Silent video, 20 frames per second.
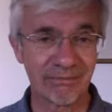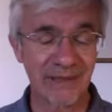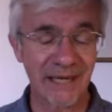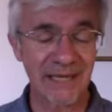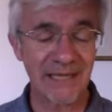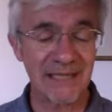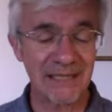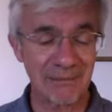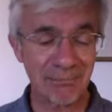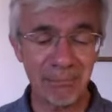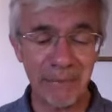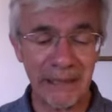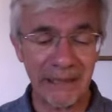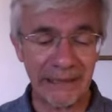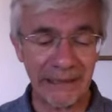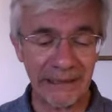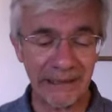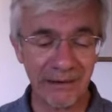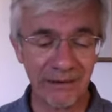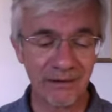It's
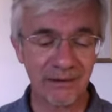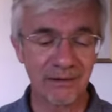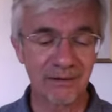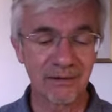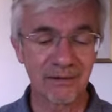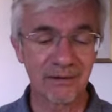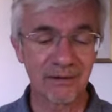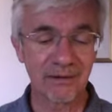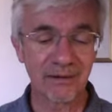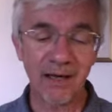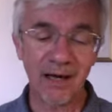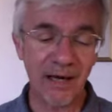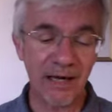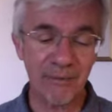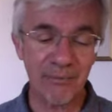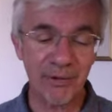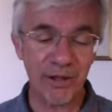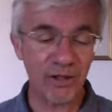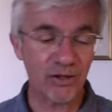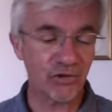me.
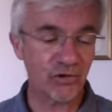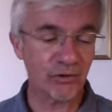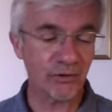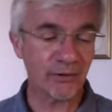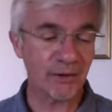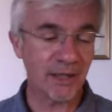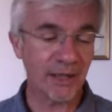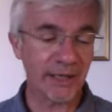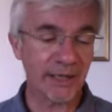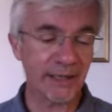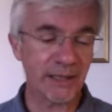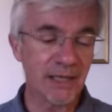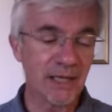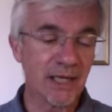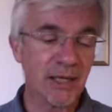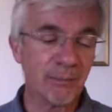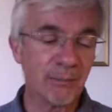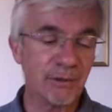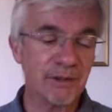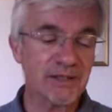I'm their true king,
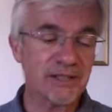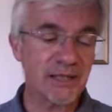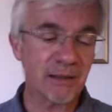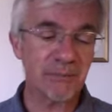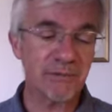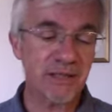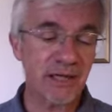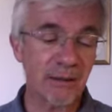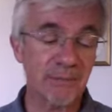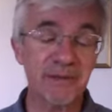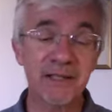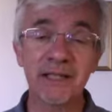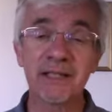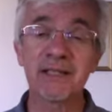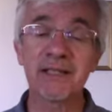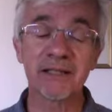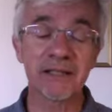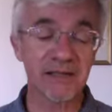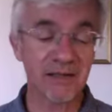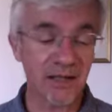but sometimes they
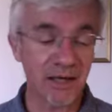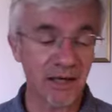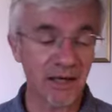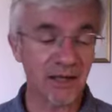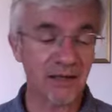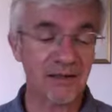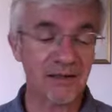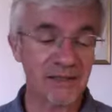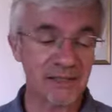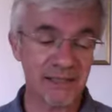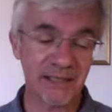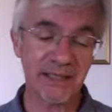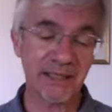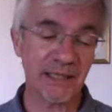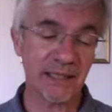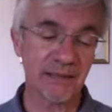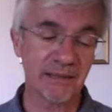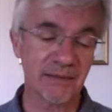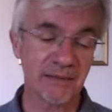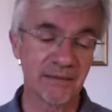just can't see
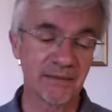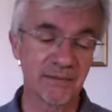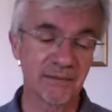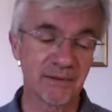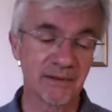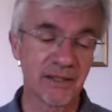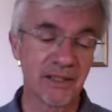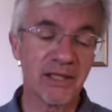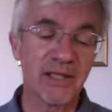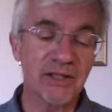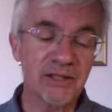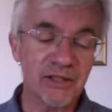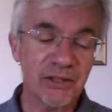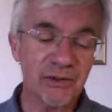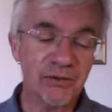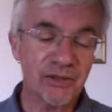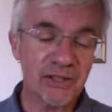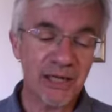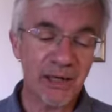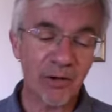it. So
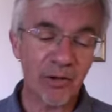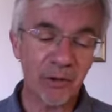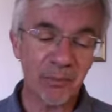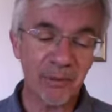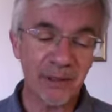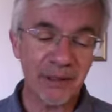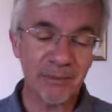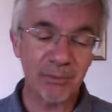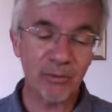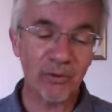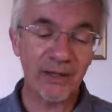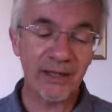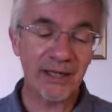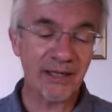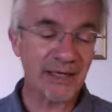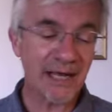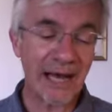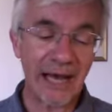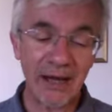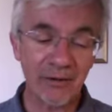tell the people they can
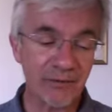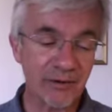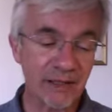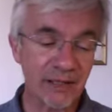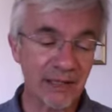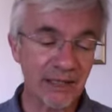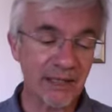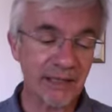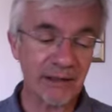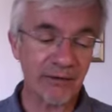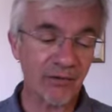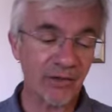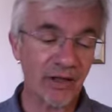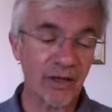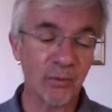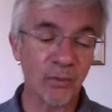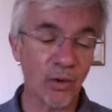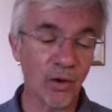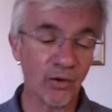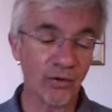have a king if they
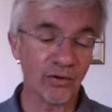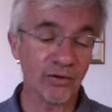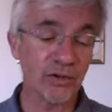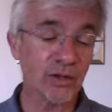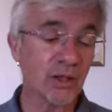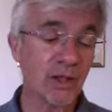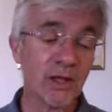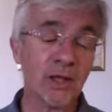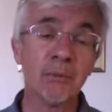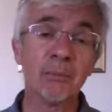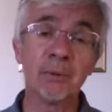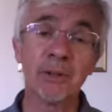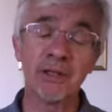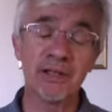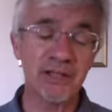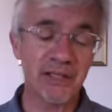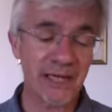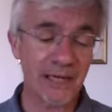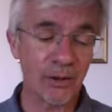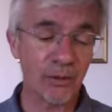want, but
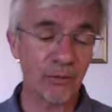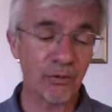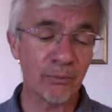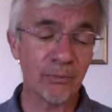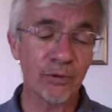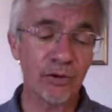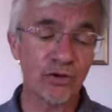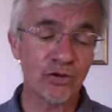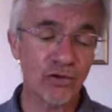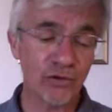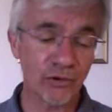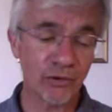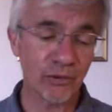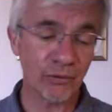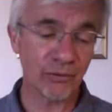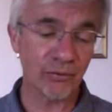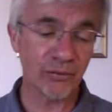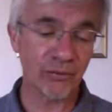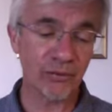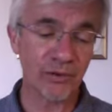tell them the
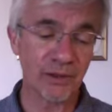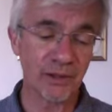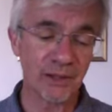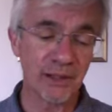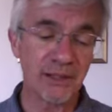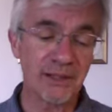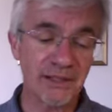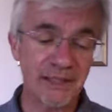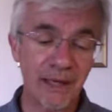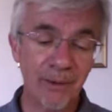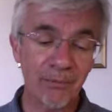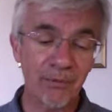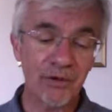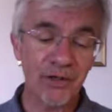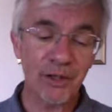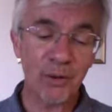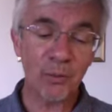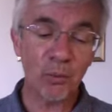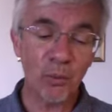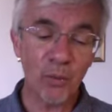truth. Tell them that
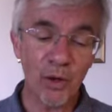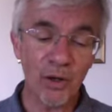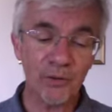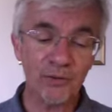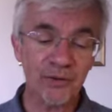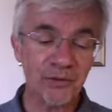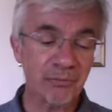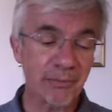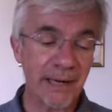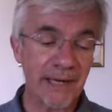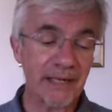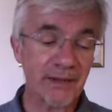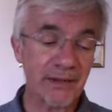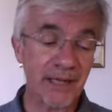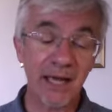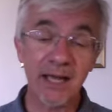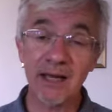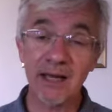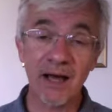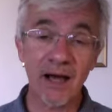it won't make
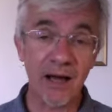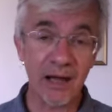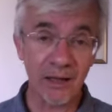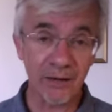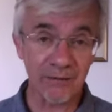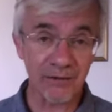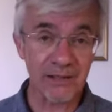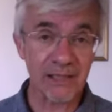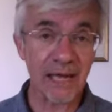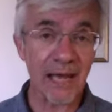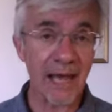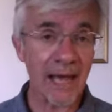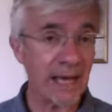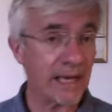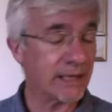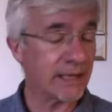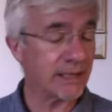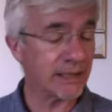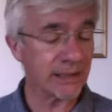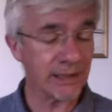their lives
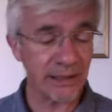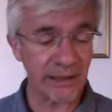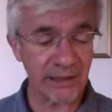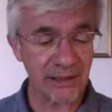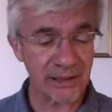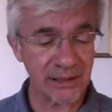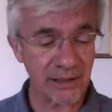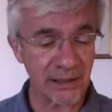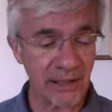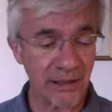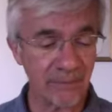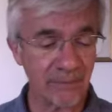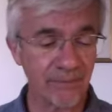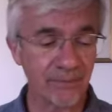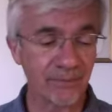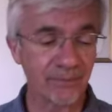any easier.